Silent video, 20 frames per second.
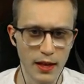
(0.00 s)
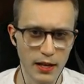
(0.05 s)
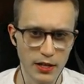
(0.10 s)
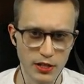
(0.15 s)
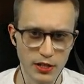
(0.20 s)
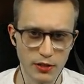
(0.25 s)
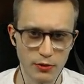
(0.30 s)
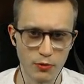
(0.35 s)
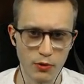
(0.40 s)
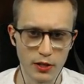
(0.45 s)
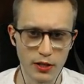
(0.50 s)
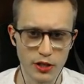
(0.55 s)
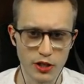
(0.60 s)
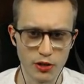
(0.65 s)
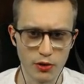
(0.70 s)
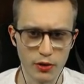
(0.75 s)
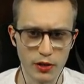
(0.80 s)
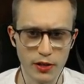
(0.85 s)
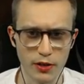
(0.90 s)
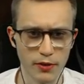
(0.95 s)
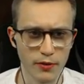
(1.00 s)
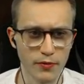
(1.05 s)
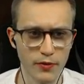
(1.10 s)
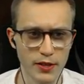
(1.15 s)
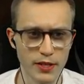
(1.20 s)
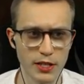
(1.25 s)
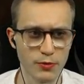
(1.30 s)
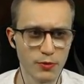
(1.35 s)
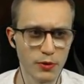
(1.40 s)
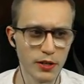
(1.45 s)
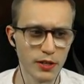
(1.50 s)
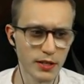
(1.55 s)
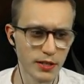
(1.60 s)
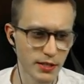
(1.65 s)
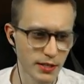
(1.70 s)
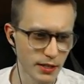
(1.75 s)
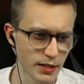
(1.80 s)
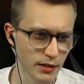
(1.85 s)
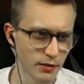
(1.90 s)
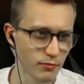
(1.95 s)
actually quickly showing here, this is where you can
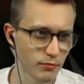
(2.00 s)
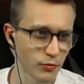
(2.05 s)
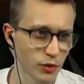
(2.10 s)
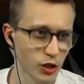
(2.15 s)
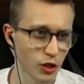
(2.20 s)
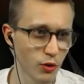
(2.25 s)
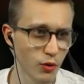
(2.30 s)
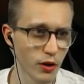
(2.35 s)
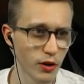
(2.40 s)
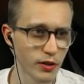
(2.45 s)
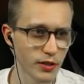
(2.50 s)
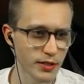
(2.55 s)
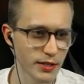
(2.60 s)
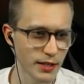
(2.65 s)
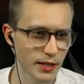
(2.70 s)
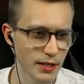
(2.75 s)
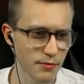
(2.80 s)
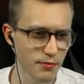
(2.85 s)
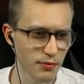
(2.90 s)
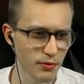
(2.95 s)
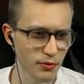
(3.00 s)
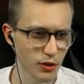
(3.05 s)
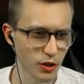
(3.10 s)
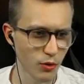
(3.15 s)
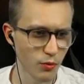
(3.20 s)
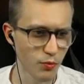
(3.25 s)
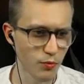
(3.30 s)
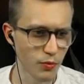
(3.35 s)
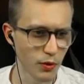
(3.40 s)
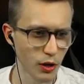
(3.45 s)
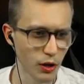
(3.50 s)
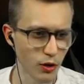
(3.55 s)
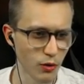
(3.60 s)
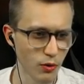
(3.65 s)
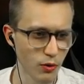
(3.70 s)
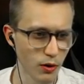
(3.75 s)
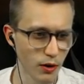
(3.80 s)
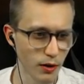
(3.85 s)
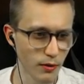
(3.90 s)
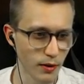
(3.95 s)
see it. Go or escape, go
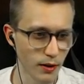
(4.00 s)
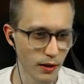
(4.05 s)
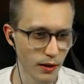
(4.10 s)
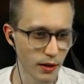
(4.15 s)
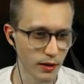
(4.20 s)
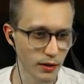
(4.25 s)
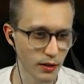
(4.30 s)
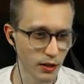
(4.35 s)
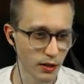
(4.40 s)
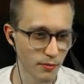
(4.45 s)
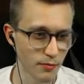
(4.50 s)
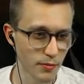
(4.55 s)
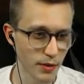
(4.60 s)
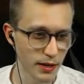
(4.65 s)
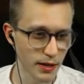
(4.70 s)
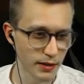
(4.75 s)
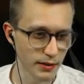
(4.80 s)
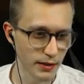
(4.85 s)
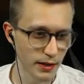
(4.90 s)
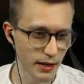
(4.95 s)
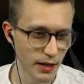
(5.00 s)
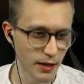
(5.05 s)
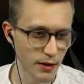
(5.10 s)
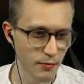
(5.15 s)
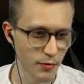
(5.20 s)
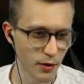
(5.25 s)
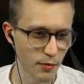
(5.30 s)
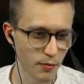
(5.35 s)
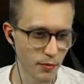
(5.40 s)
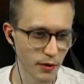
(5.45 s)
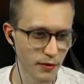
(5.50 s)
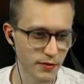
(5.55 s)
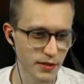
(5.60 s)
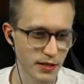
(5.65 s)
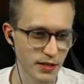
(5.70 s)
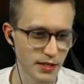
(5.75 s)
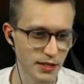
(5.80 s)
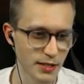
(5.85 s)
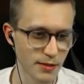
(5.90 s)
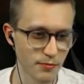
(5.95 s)
below Hunt Club beta and above
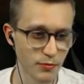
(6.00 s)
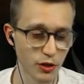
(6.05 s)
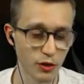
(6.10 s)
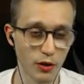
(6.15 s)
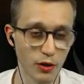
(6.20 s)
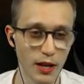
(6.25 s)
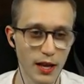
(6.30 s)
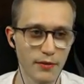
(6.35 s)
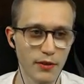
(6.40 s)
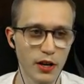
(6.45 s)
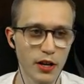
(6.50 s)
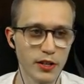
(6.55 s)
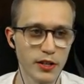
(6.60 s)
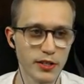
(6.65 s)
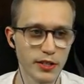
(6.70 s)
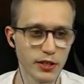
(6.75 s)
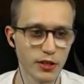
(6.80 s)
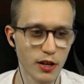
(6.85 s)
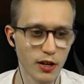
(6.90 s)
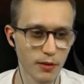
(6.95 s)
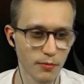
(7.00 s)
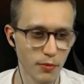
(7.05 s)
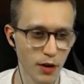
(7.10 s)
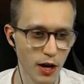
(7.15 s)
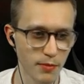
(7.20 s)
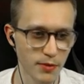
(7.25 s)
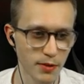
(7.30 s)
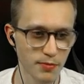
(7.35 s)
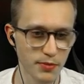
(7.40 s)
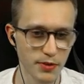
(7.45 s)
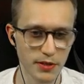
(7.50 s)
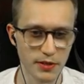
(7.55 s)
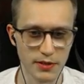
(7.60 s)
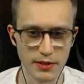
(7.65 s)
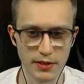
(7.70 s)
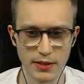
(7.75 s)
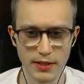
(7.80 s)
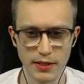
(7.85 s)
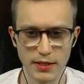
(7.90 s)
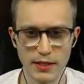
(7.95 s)
system, you'll have a hunting dog pop up
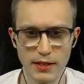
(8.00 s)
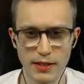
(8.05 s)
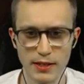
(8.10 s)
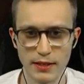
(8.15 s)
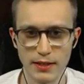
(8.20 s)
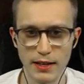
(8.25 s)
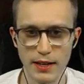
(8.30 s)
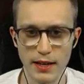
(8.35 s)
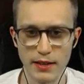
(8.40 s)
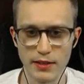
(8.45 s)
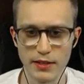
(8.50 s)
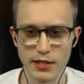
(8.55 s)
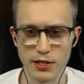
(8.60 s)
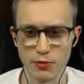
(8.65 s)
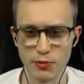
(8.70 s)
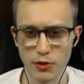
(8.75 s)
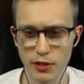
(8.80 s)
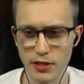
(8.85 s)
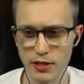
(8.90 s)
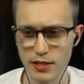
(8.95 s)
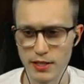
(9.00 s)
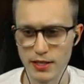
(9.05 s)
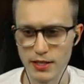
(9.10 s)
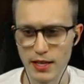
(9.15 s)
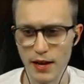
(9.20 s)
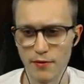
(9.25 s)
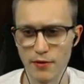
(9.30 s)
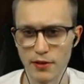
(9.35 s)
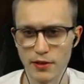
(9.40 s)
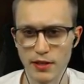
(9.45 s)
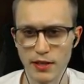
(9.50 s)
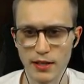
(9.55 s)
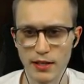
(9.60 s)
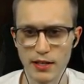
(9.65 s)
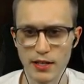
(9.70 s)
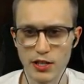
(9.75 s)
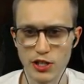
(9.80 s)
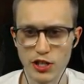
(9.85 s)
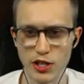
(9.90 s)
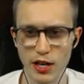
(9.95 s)
here, and this is where you can see
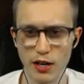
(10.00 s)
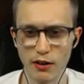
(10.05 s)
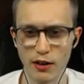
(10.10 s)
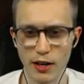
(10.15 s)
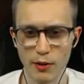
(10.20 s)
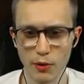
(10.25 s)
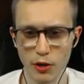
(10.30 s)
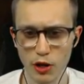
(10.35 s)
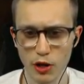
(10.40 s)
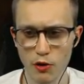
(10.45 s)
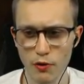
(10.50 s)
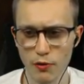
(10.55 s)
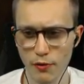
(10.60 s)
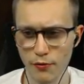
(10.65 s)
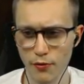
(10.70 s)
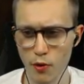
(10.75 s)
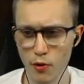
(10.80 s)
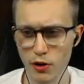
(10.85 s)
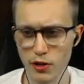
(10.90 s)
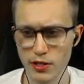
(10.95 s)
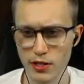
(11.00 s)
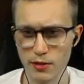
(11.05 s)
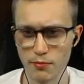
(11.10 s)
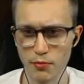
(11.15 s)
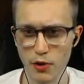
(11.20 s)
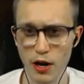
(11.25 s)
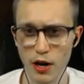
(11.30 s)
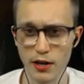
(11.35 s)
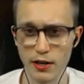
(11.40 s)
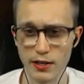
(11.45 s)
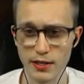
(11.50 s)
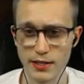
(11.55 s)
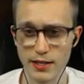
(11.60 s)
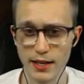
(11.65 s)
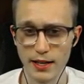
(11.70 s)
everything in general. I will go over focus and bond in a